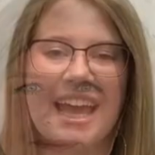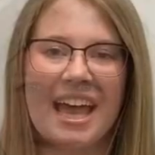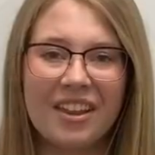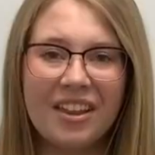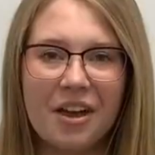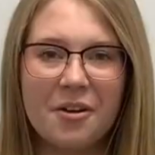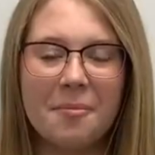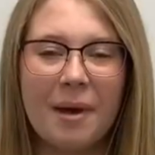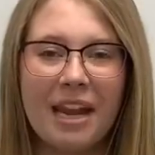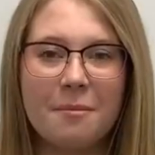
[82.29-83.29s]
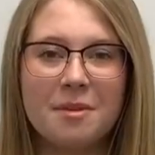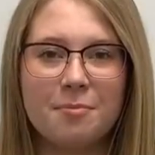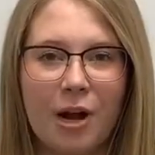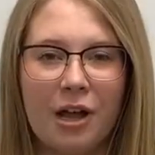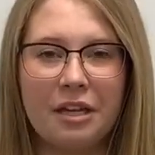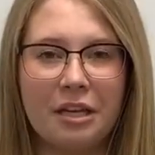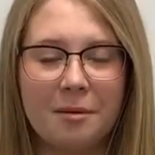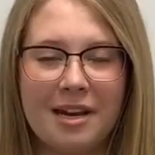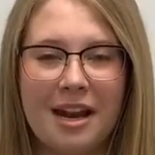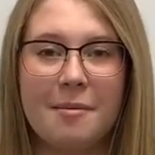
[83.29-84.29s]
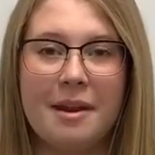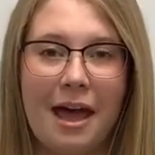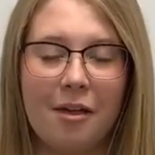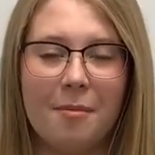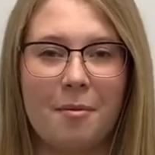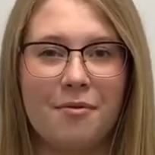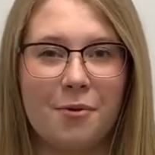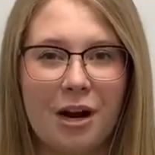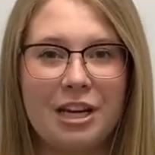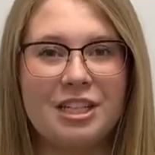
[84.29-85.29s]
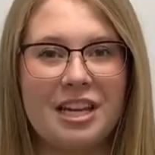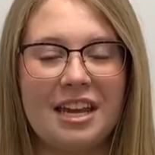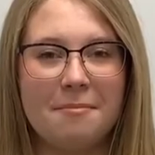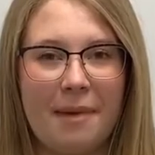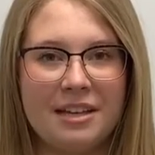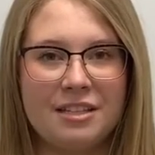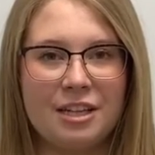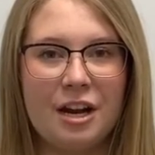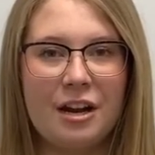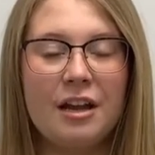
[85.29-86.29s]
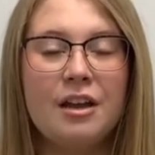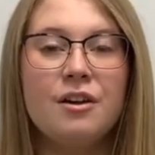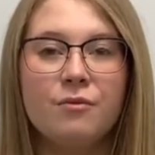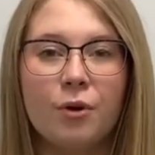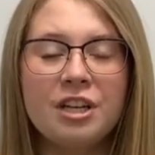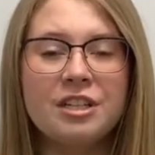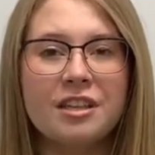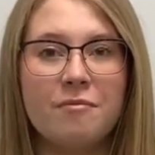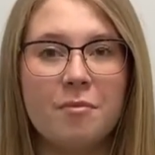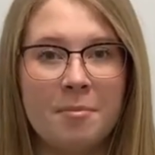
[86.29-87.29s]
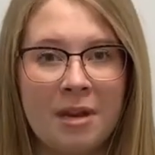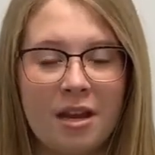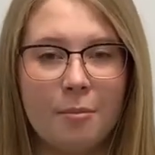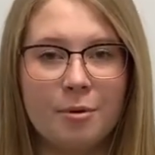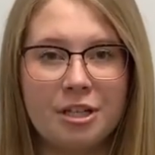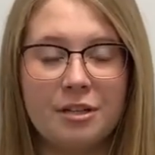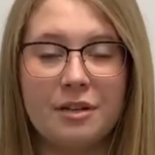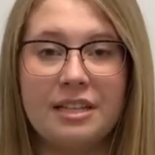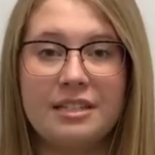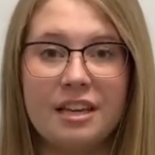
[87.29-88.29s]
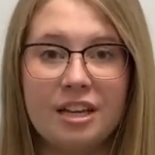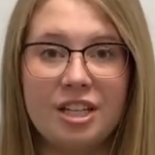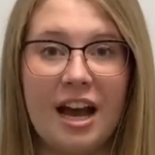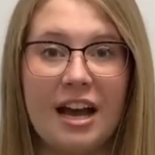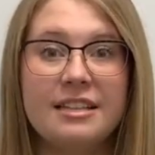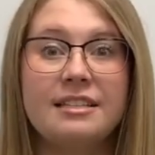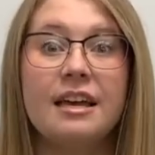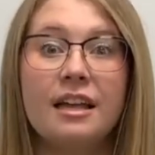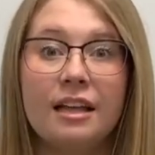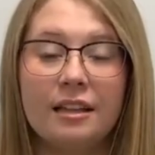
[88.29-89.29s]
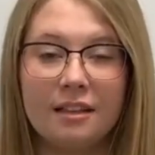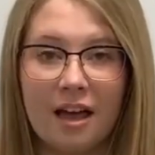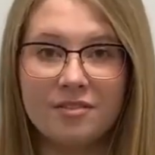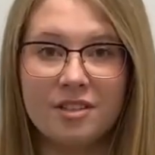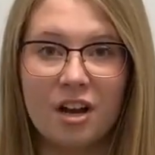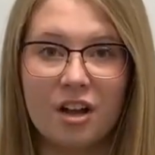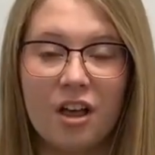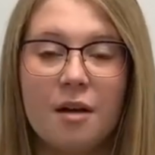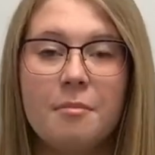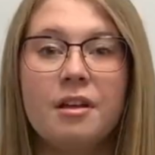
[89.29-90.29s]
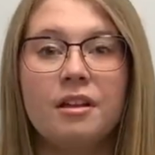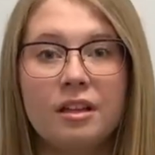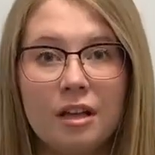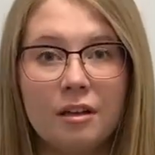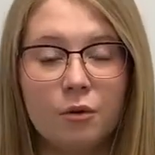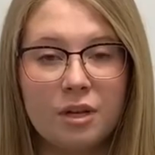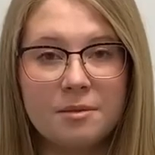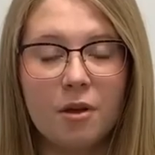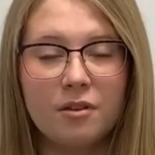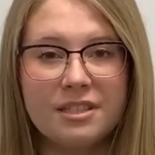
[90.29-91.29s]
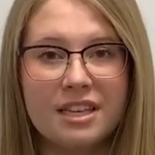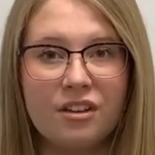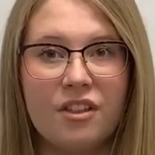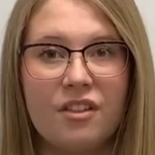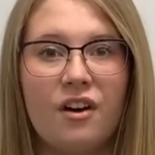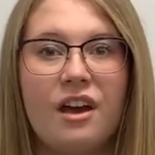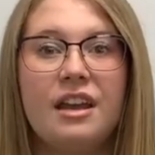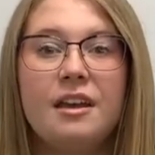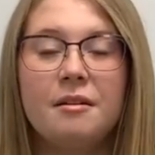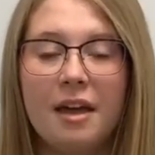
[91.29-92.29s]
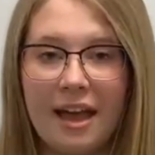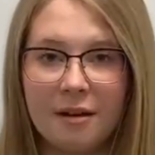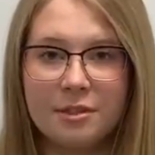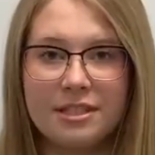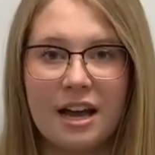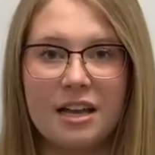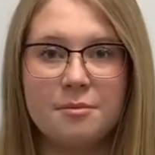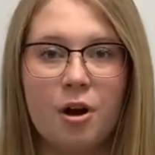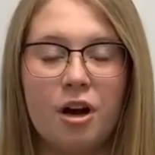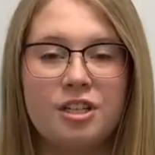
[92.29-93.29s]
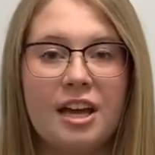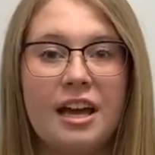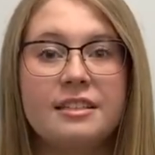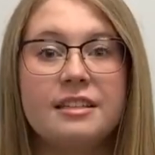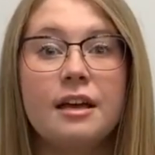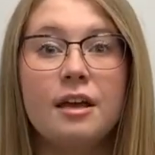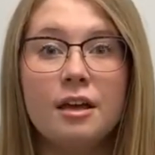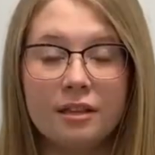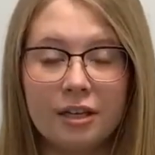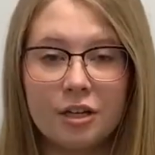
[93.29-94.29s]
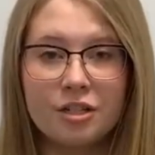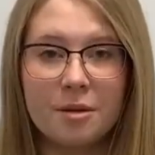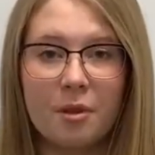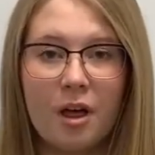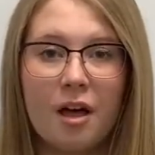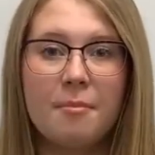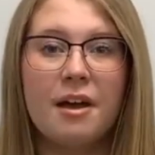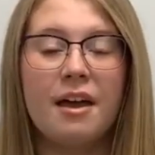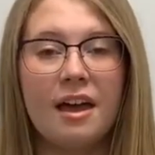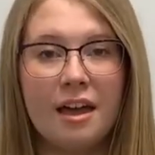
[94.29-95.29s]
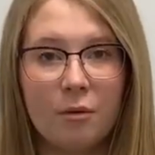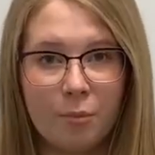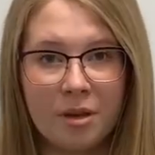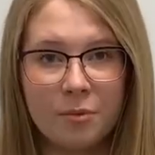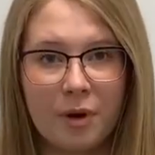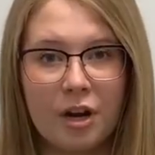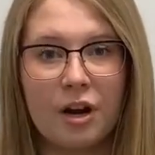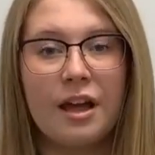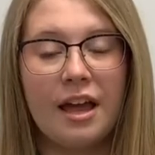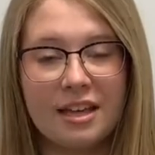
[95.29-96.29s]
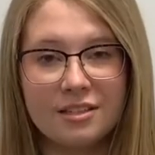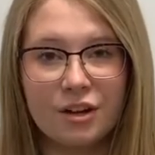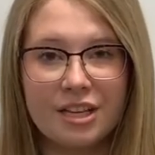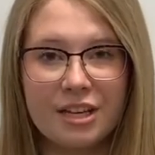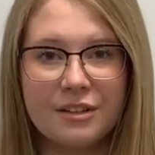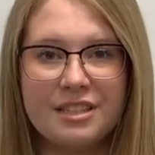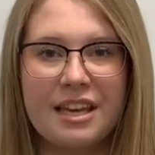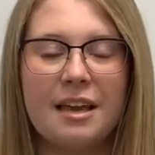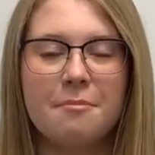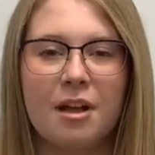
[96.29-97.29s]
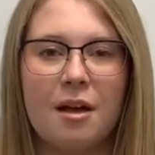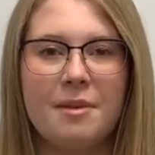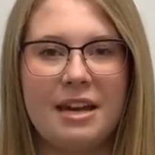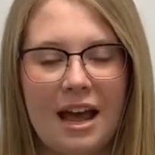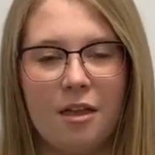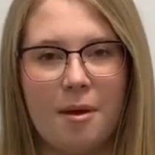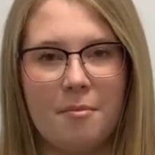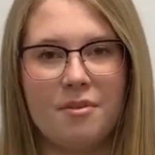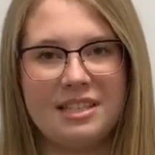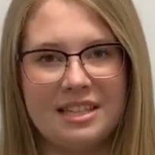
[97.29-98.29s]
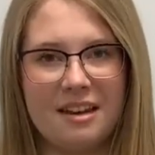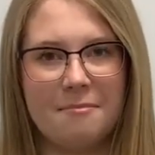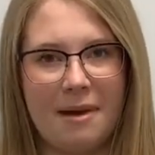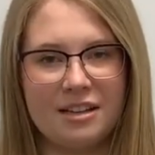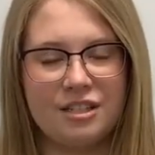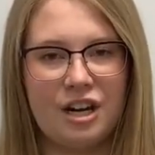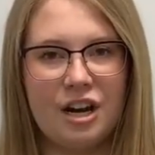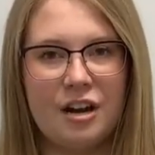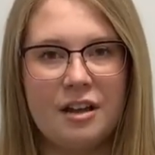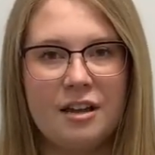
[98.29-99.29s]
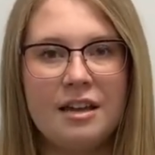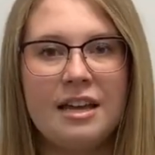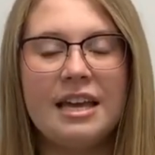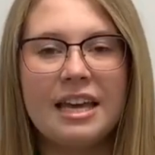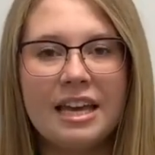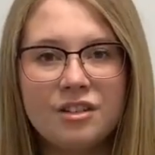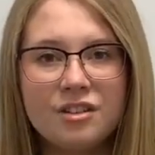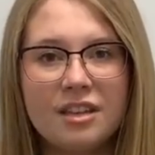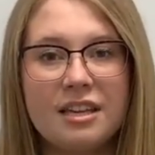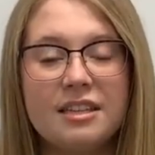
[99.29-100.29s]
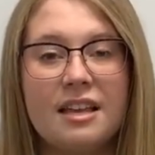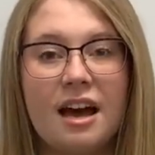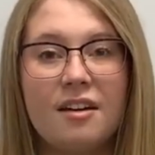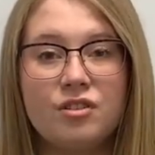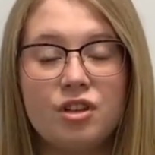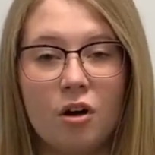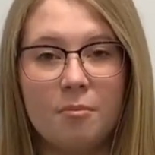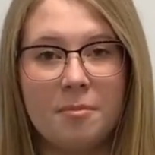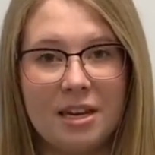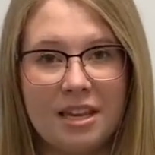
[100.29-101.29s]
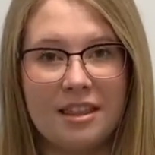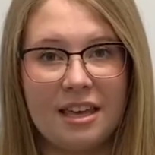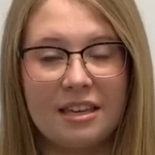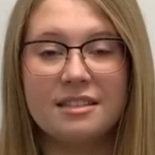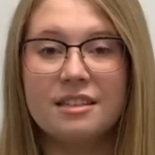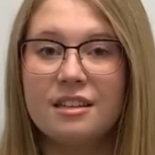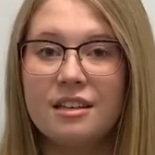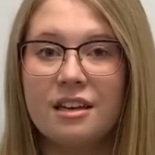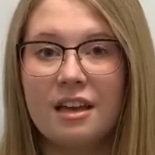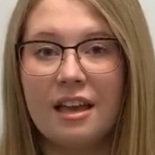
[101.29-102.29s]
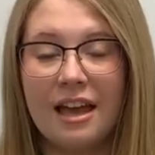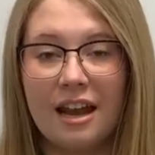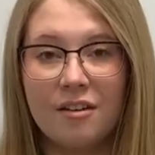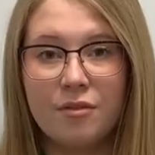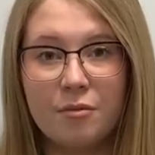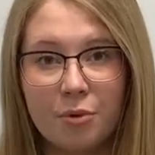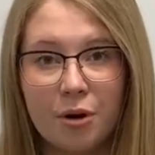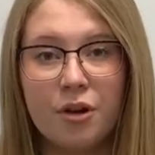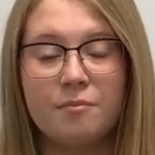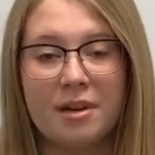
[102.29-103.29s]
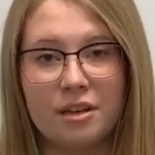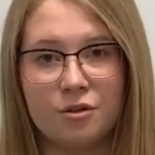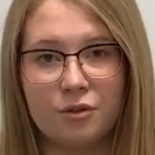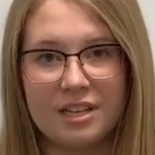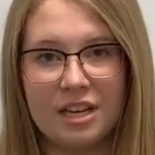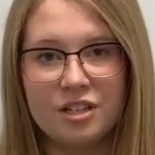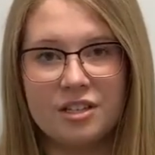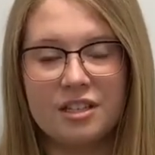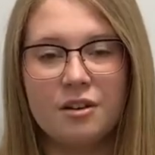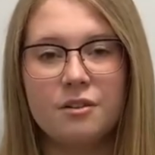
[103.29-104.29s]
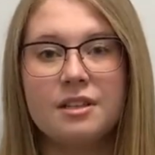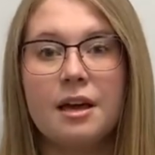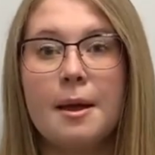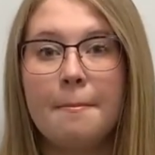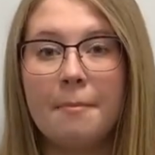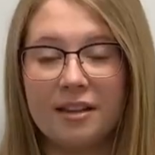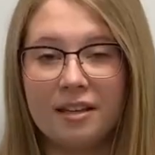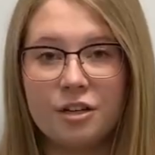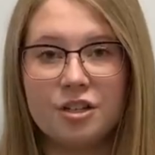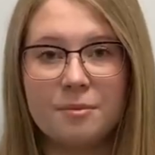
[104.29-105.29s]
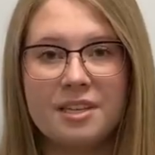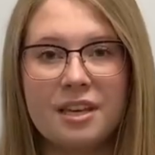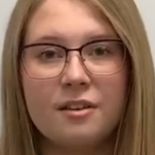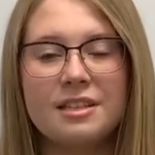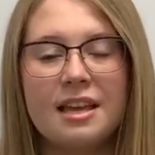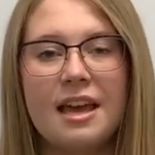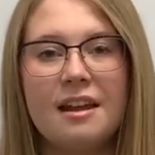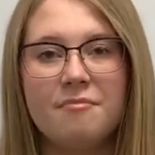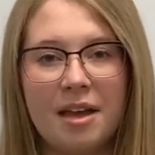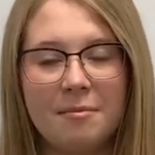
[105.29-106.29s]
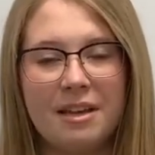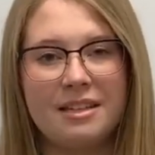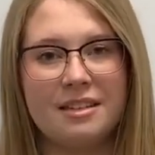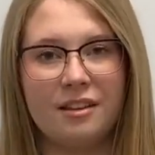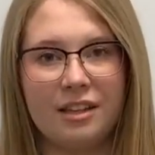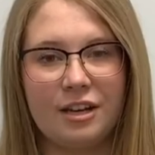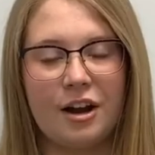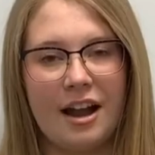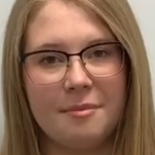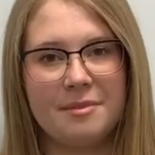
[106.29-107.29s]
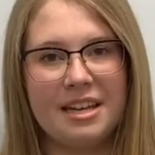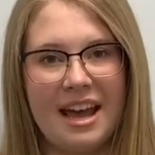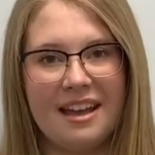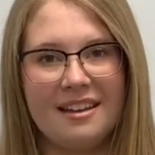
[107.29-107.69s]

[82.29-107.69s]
Hello, my name is Briley Newman and I'm an Alabama 4-H State Ambassador. 4-H has given me many opportunities such as Livestock Club, Quiz Bowl and Skillathon, Animal Science Projects, Leadership Club, Midwinter, SRTLC, and becoming an Alabama State Ambassador. Each of these have taught me many things and have improved my socialization skills, my leadership skills, and have made me into the leader I am today.